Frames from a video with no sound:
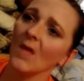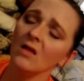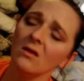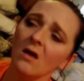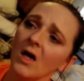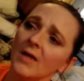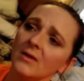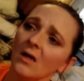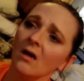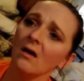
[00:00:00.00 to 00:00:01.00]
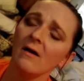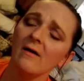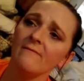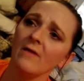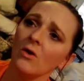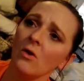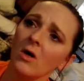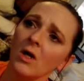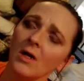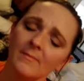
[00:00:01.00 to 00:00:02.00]
A lot of
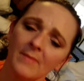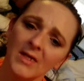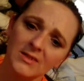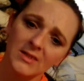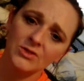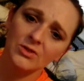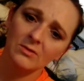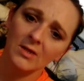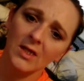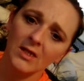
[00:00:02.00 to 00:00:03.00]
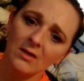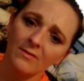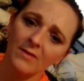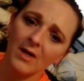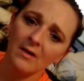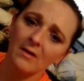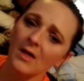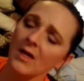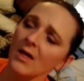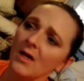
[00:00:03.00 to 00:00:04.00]
your medicines you can get on there.
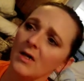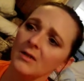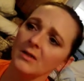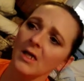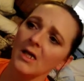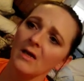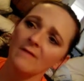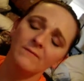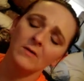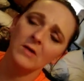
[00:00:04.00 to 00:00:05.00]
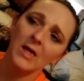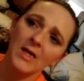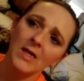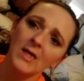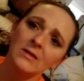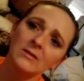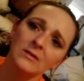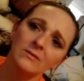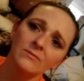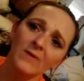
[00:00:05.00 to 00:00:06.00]
And if you can't
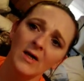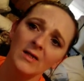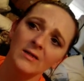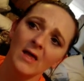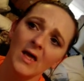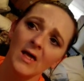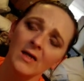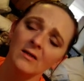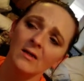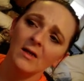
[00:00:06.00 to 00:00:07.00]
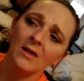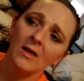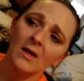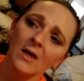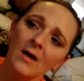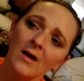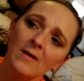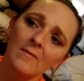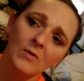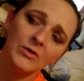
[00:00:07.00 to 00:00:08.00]
find that,
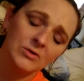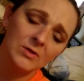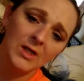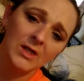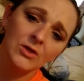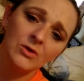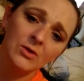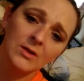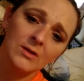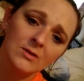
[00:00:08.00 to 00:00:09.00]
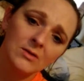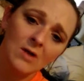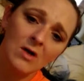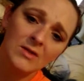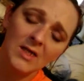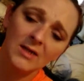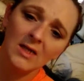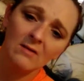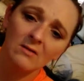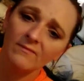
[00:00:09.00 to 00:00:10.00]
what you need, you can contact
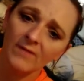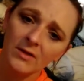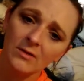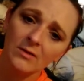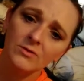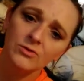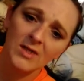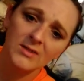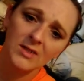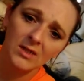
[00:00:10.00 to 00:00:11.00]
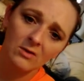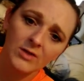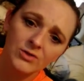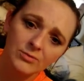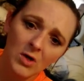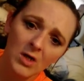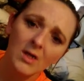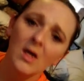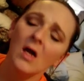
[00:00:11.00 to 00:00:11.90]
our vendor, Tracy Kretschmar,